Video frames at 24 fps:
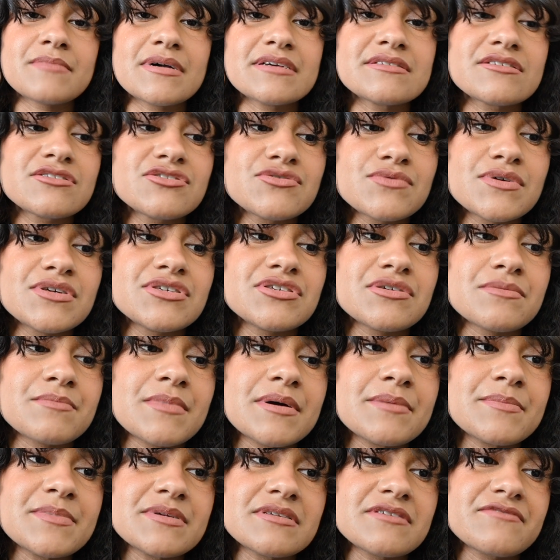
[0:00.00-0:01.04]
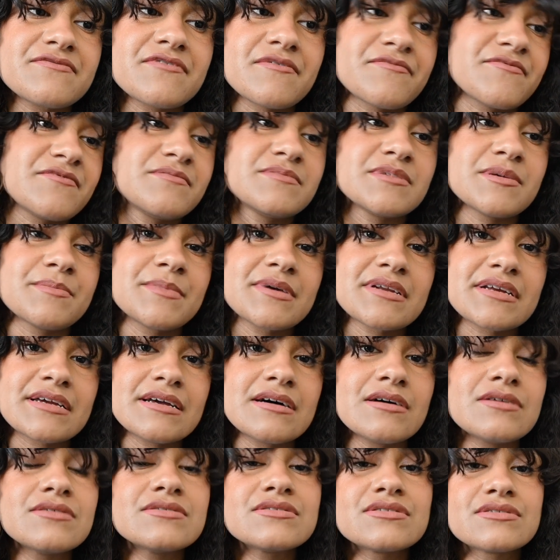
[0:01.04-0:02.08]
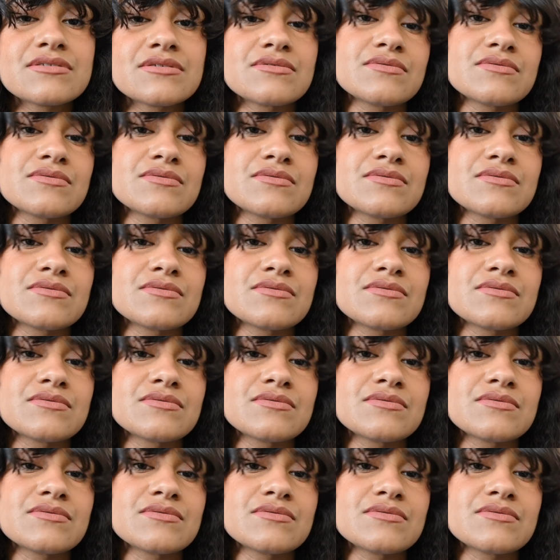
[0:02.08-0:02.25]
My situation might be different from somebody else.